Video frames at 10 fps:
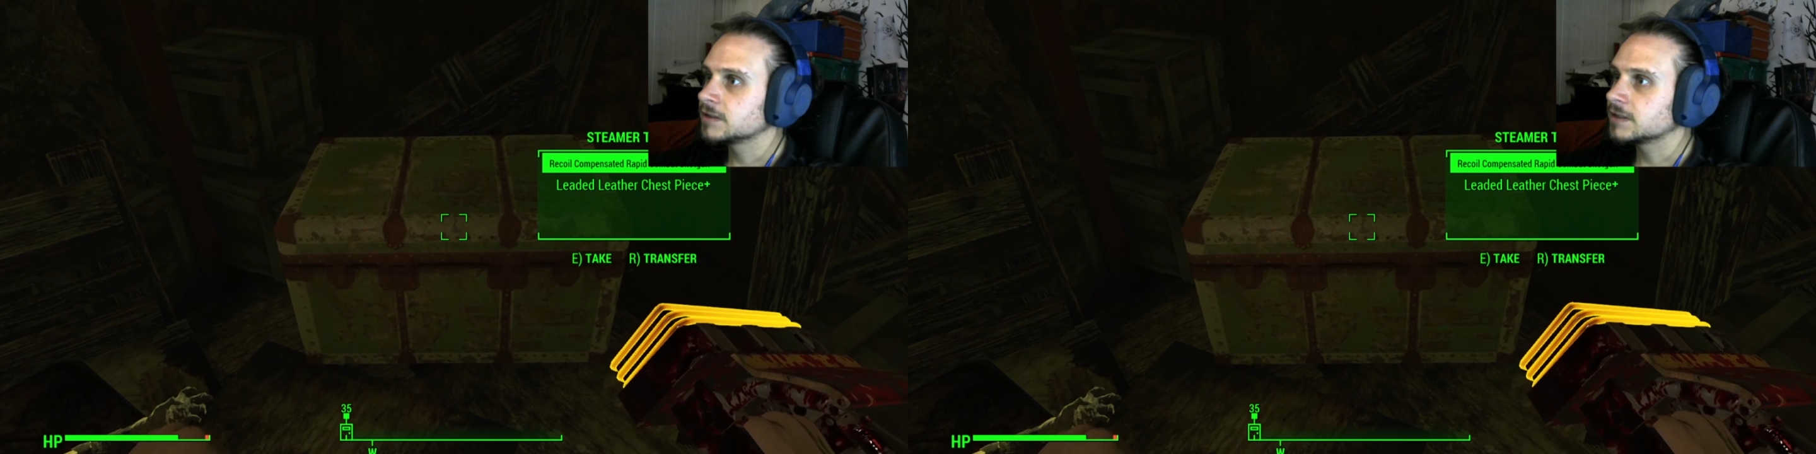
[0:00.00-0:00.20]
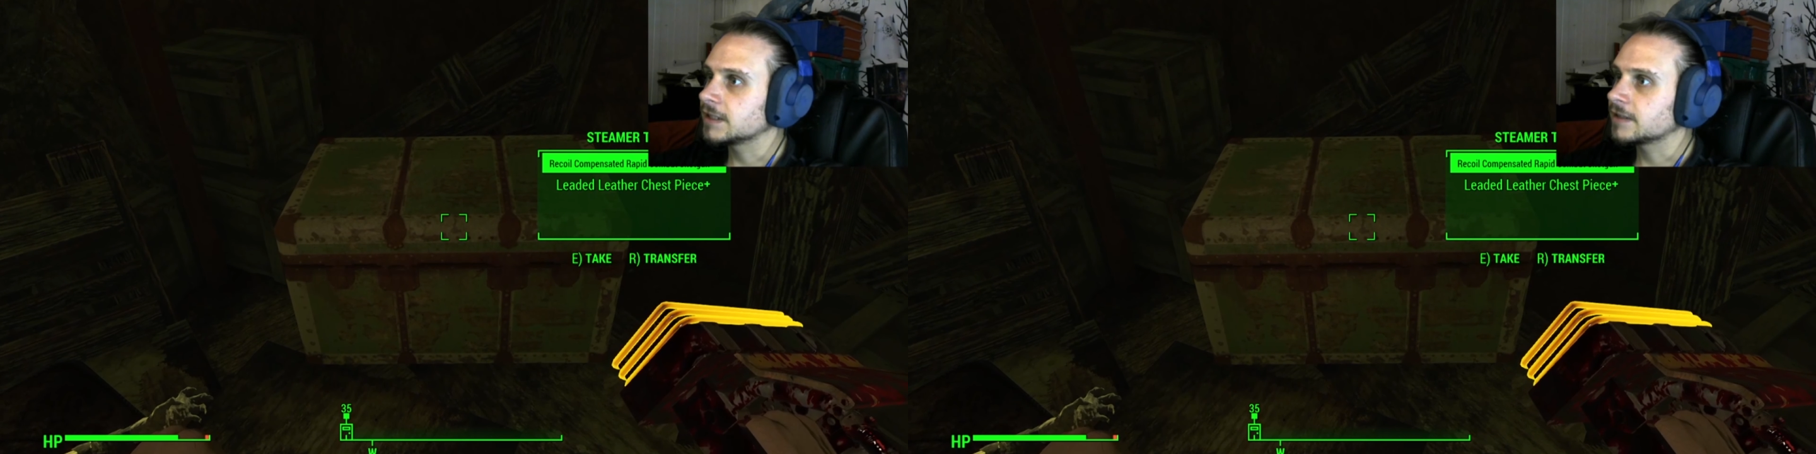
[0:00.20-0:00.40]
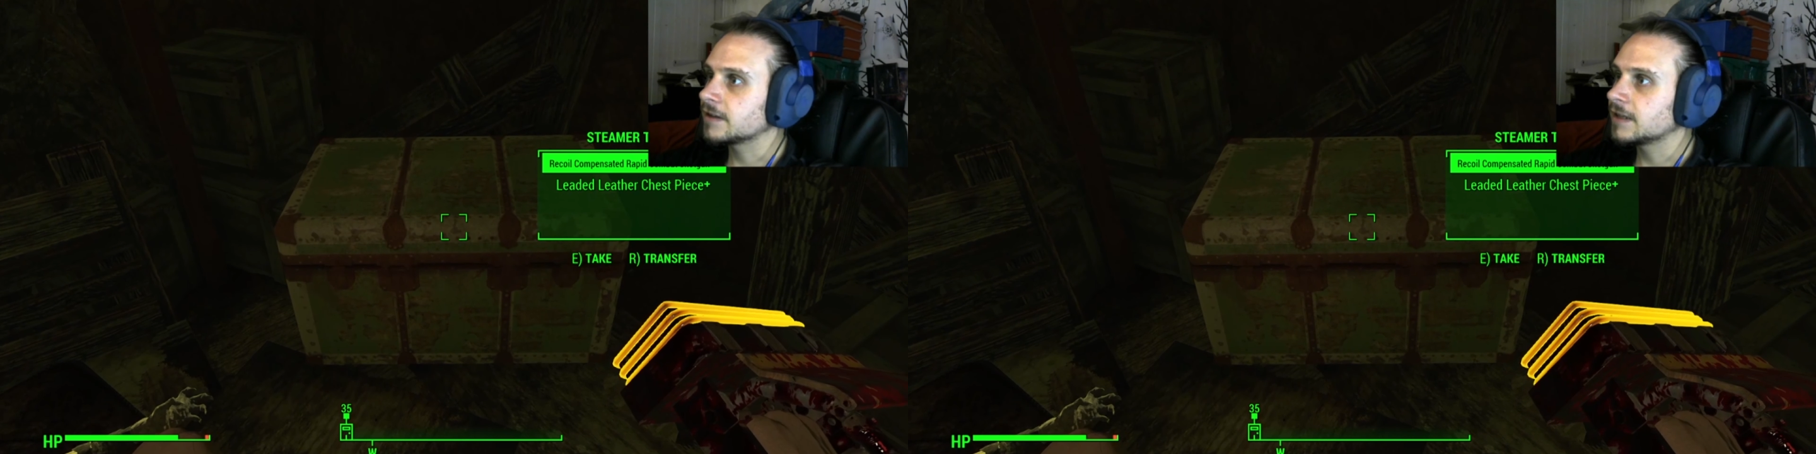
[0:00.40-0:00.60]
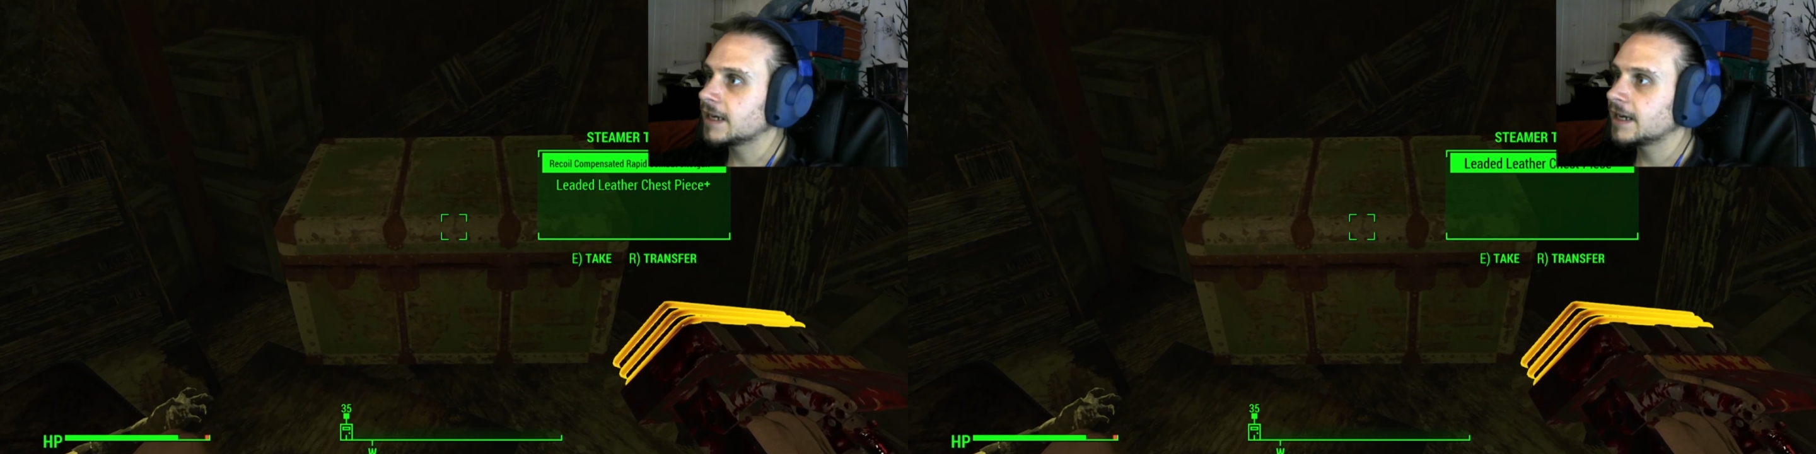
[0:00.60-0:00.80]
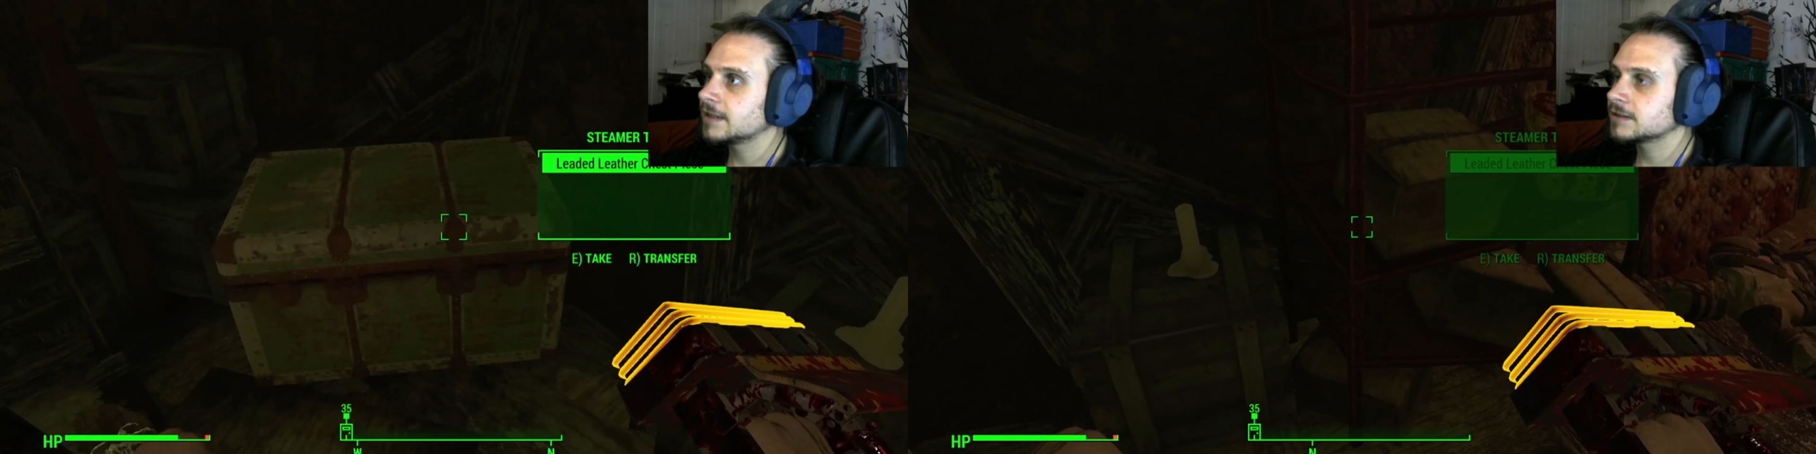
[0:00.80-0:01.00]
Take
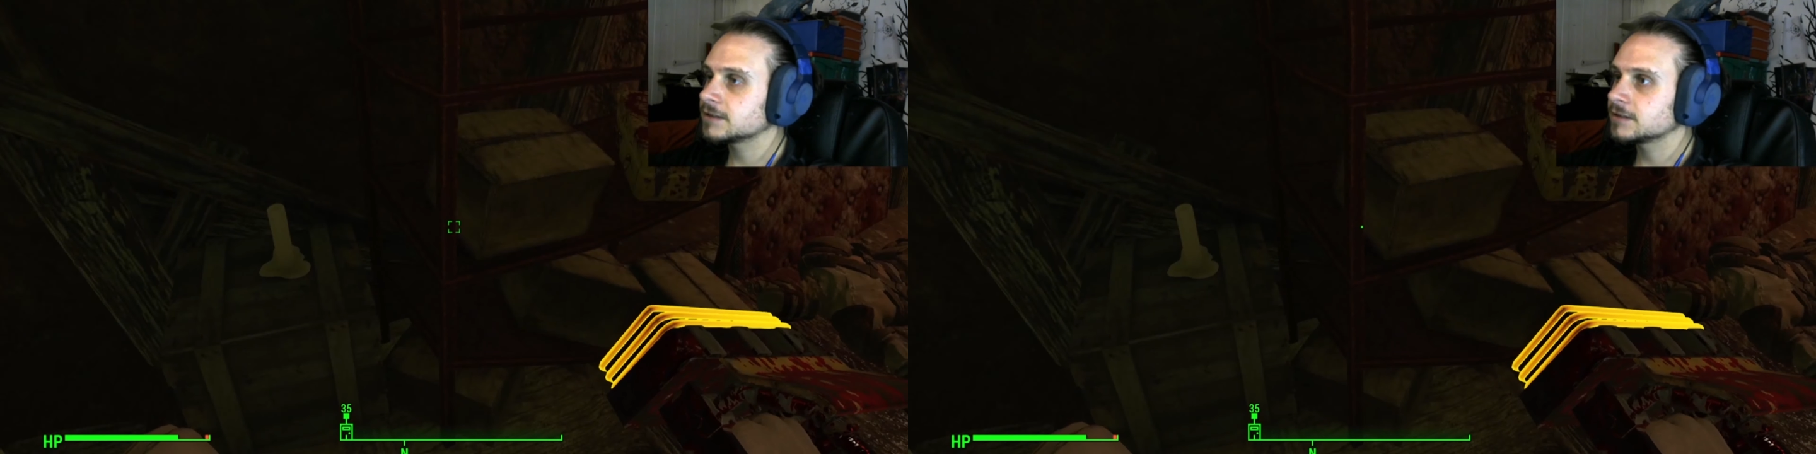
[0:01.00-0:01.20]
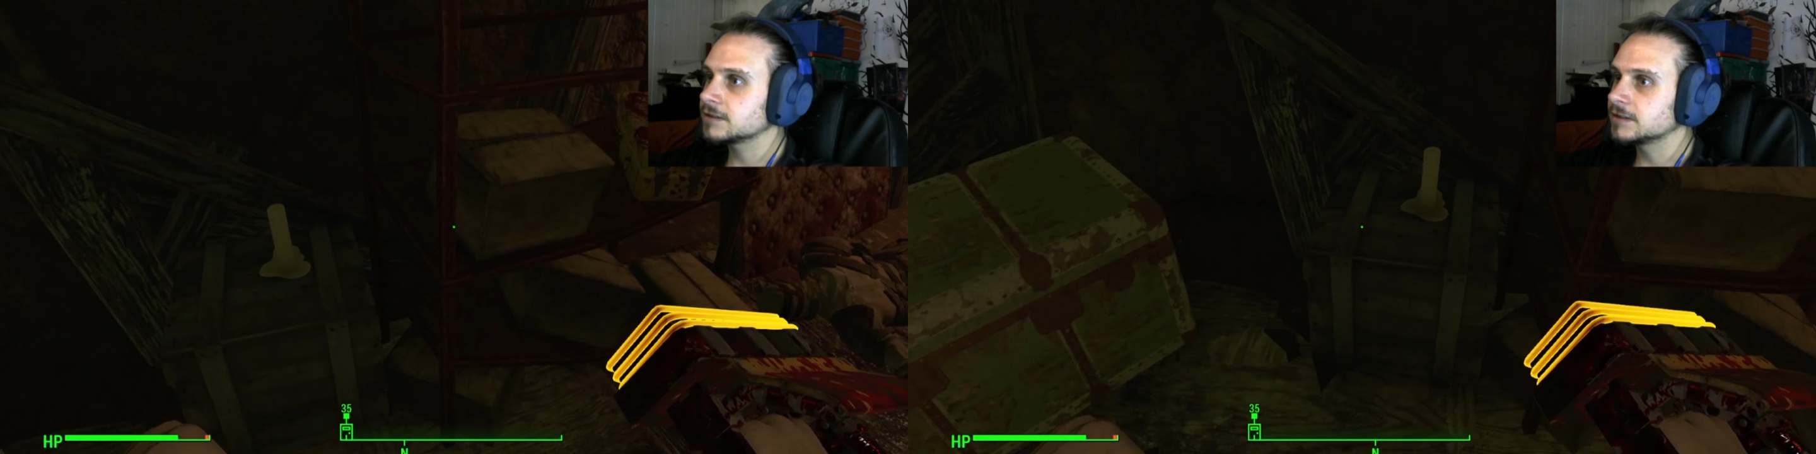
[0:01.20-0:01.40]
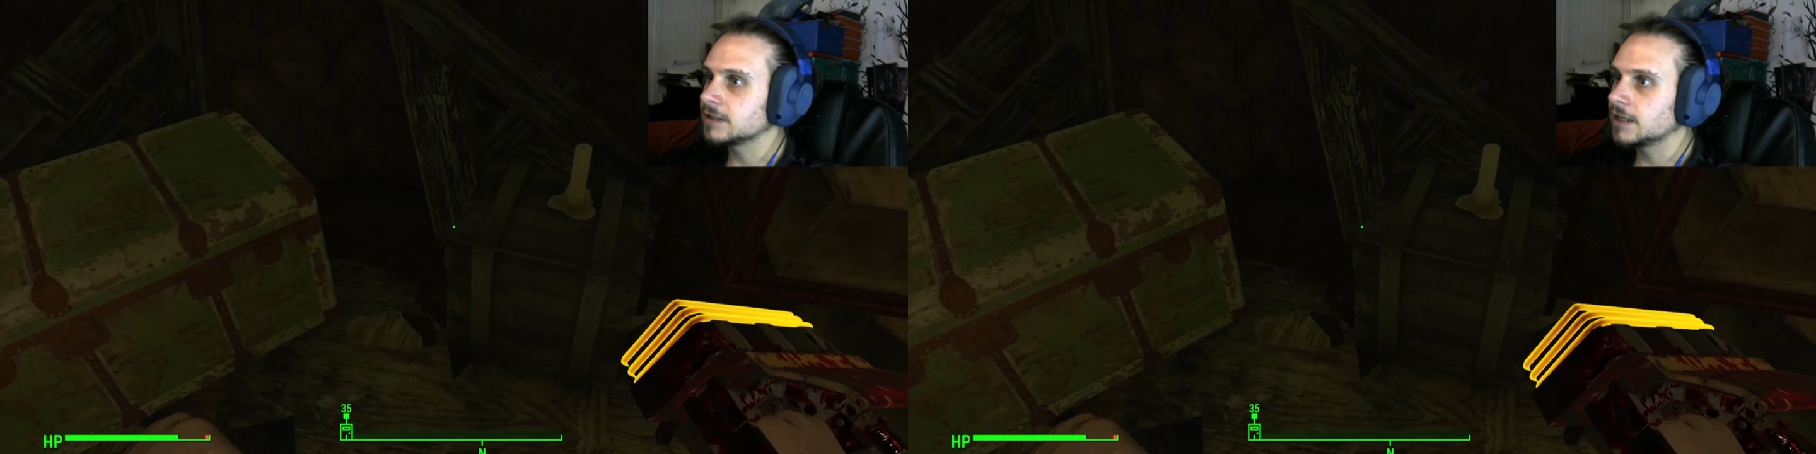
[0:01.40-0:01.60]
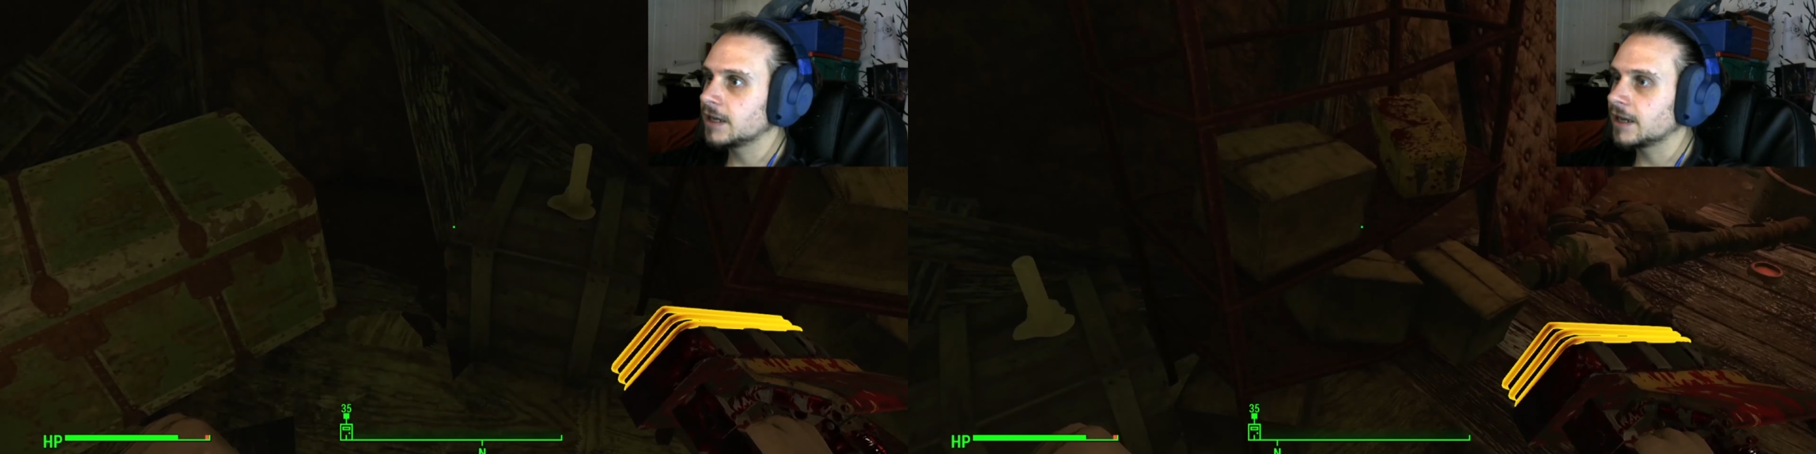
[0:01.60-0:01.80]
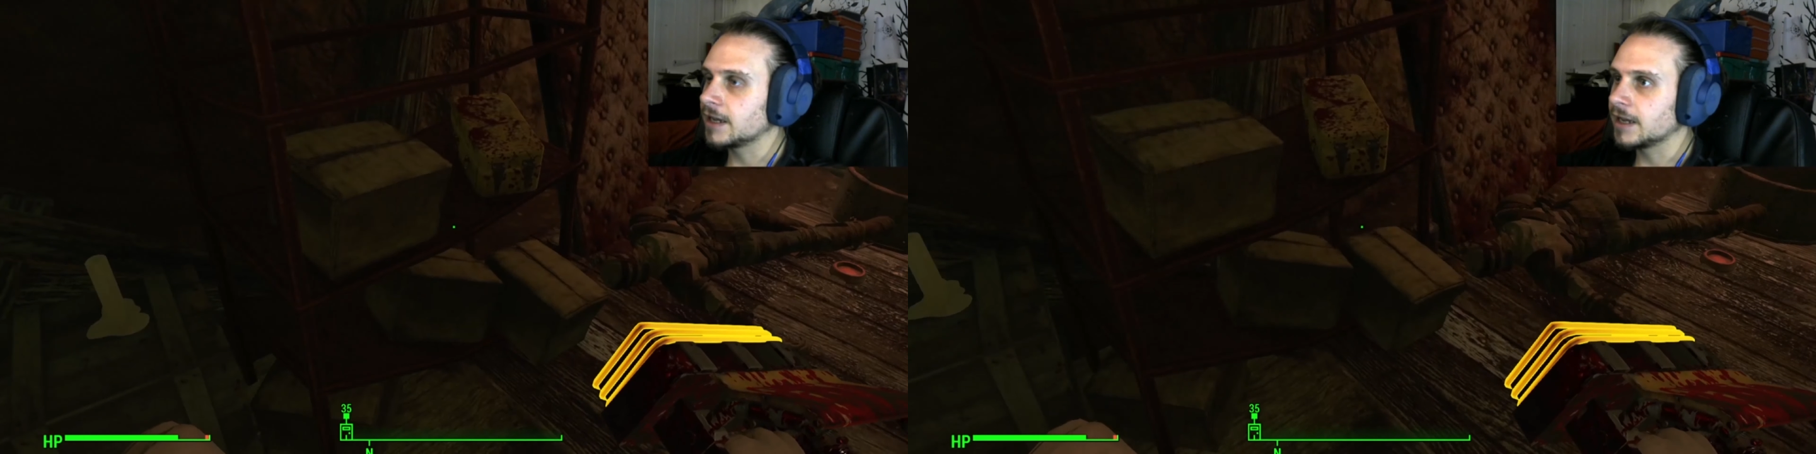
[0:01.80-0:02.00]
that.
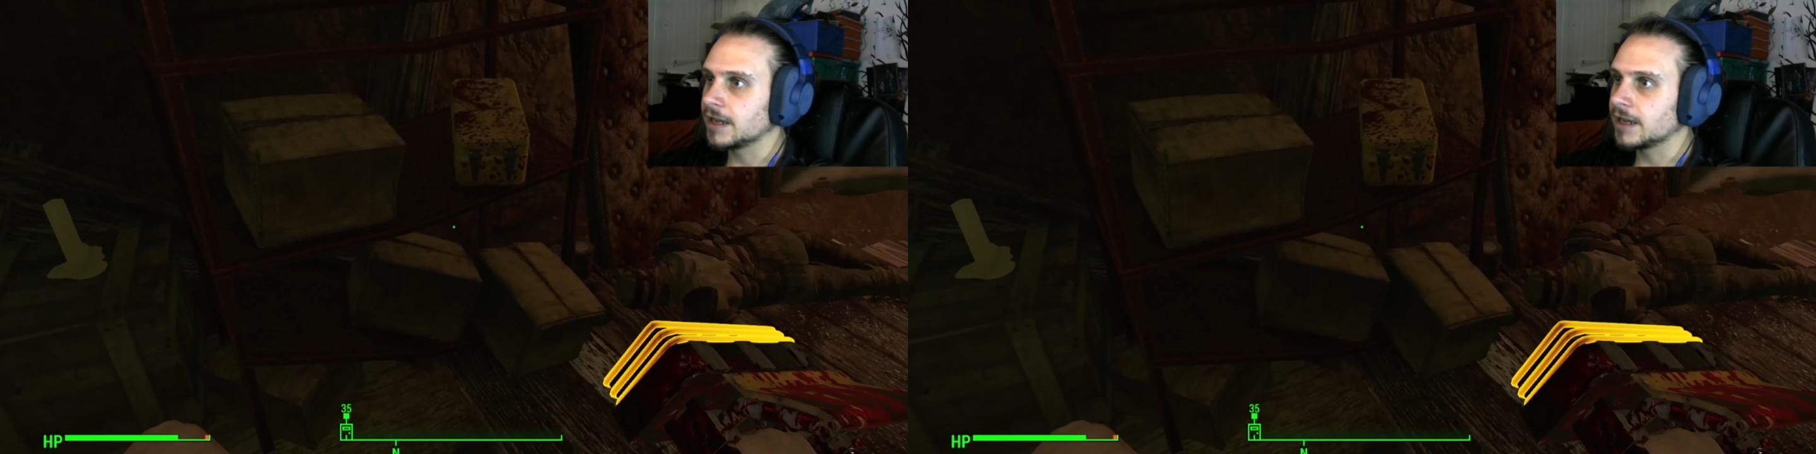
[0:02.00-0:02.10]
Yeah.